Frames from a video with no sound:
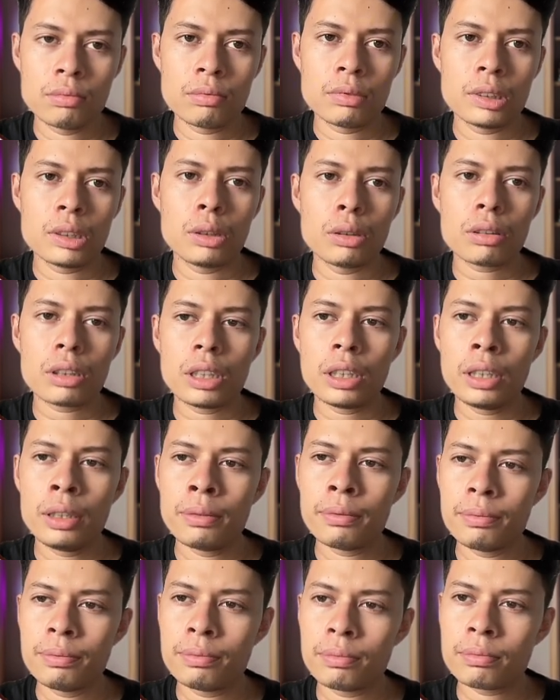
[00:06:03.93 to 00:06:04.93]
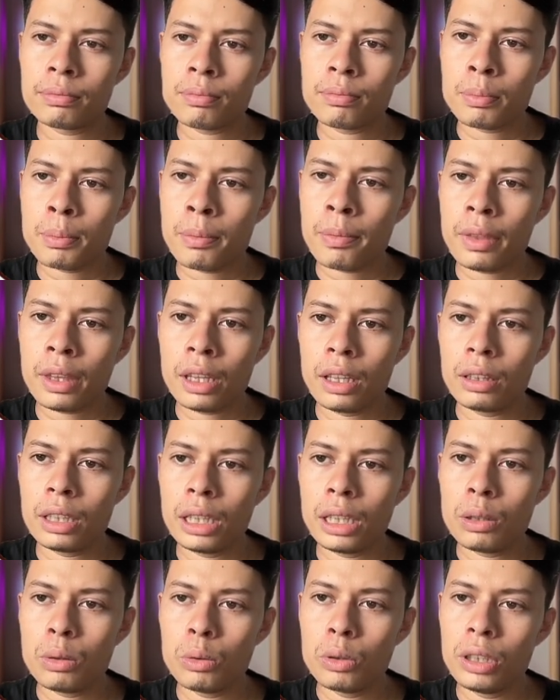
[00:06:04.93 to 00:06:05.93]
Okay,
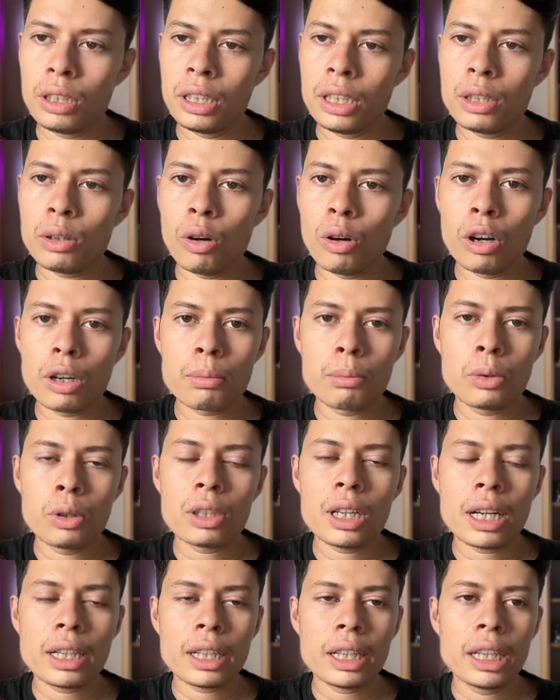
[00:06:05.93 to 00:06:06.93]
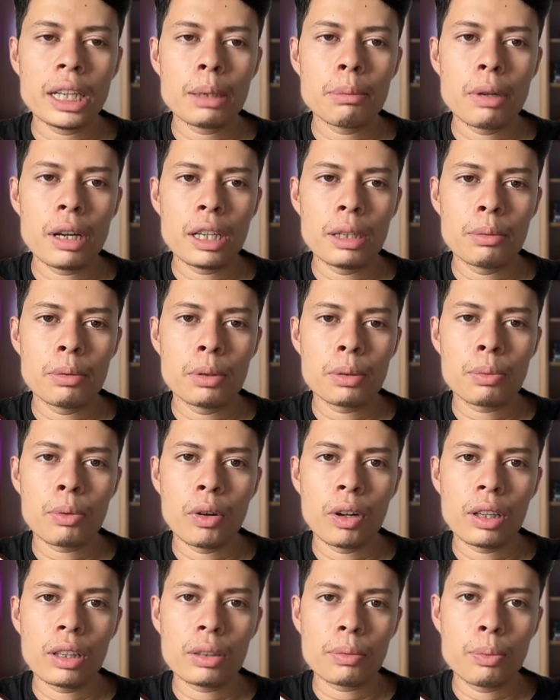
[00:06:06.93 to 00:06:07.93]
then we need one more data layer variable
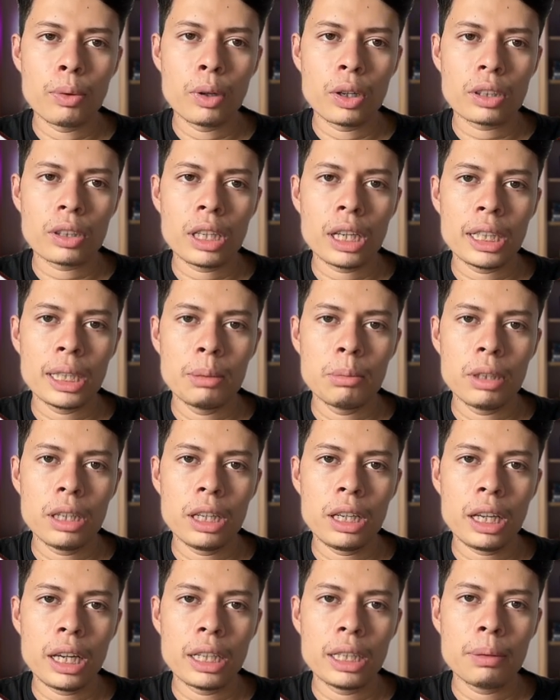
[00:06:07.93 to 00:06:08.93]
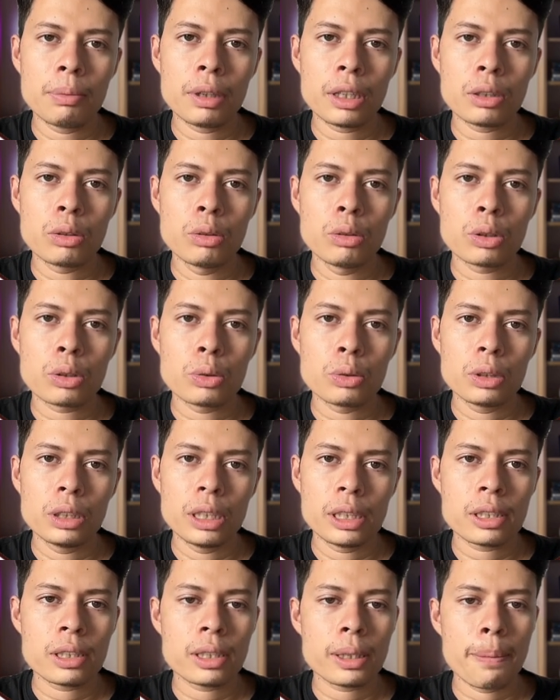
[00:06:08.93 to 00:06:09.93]
for the email, and if I go to
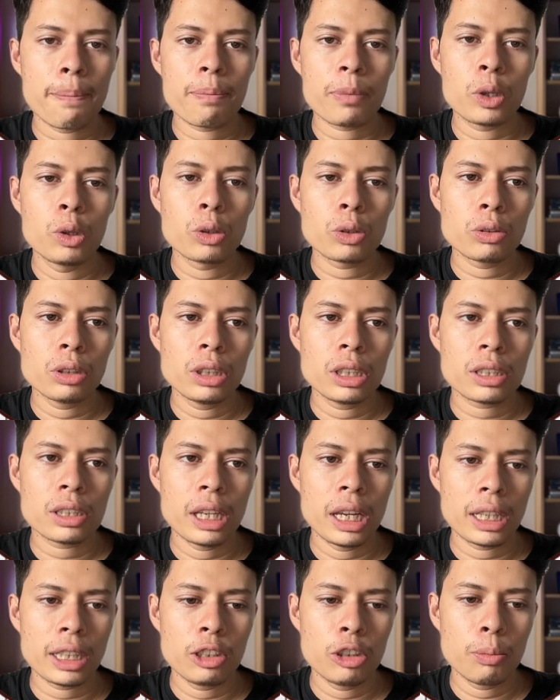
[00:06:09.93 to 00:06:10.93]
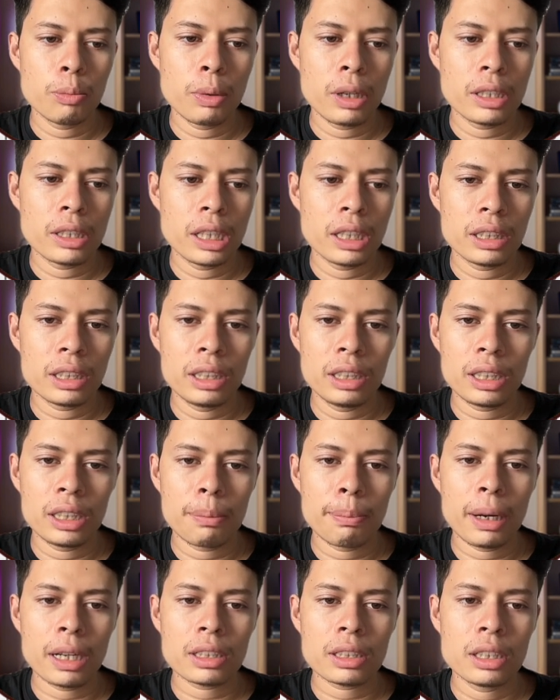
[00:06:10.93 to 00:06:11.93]
this thank you page and in the
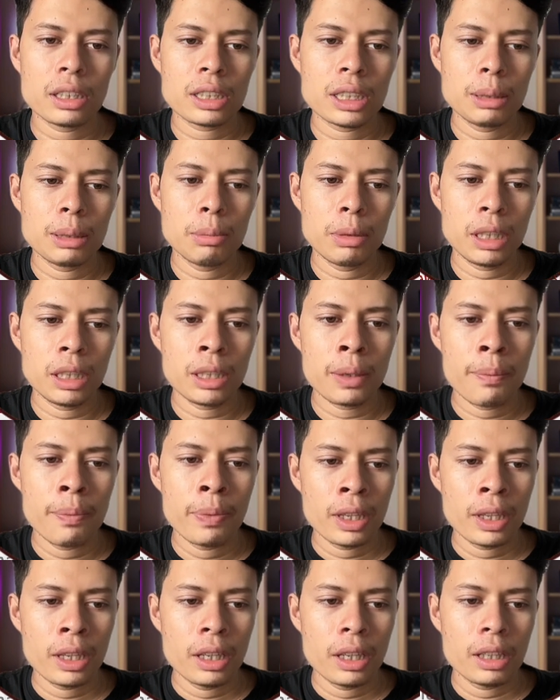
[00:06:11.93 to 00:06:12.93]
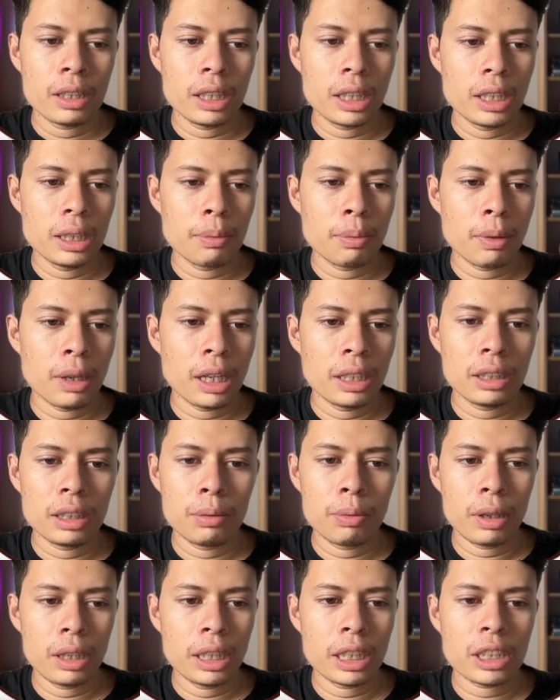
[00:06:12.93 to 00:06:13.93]
purchase event, then if I
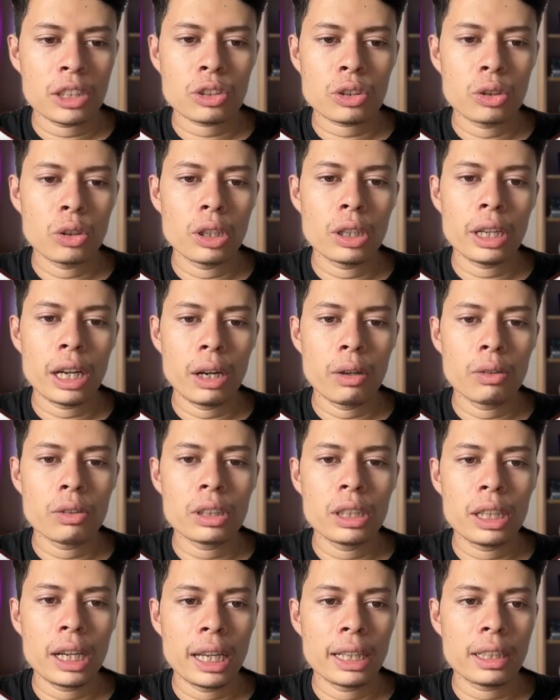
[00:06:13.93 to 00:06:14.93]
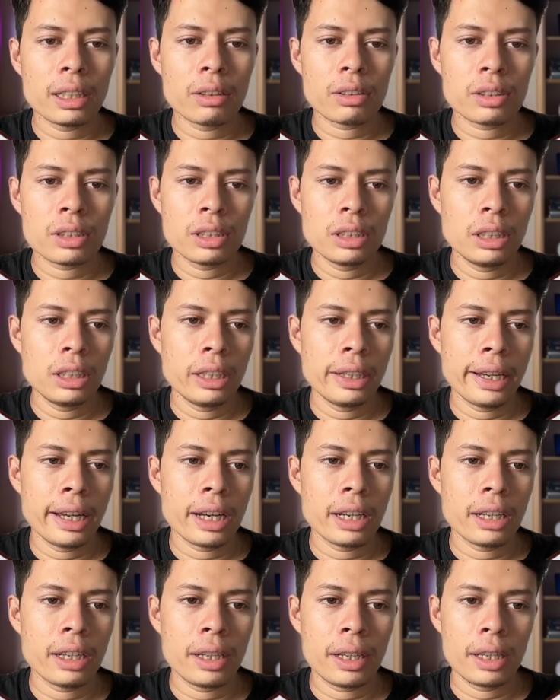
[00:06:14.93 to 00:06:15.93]
scroll down, then I can see here
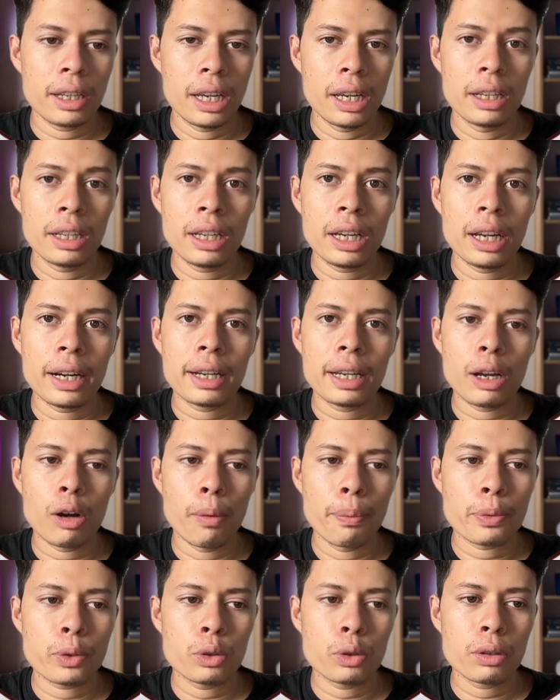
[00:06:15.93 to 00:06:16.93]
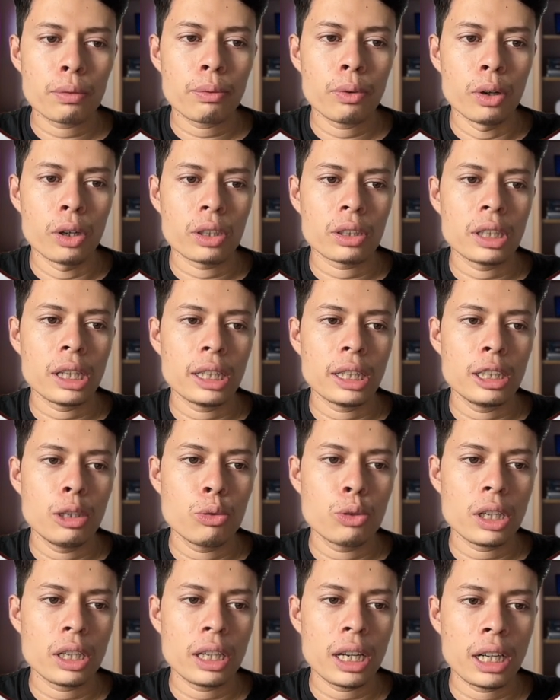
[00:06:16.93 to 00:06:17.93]
a option for the
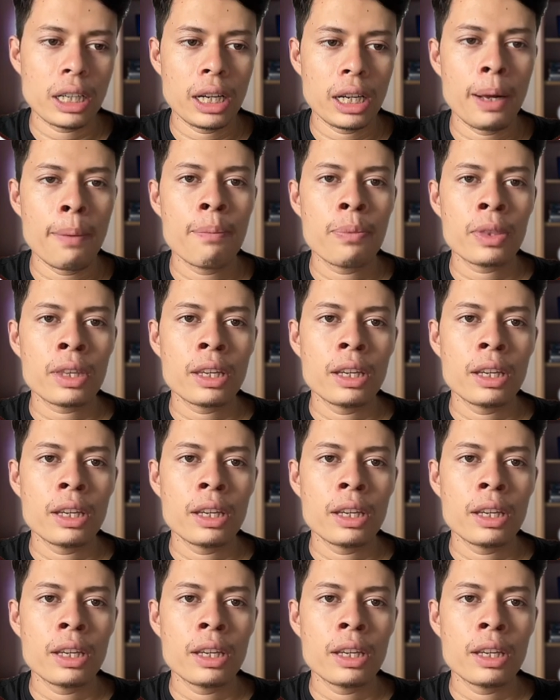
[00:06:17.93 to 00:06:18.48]
user data.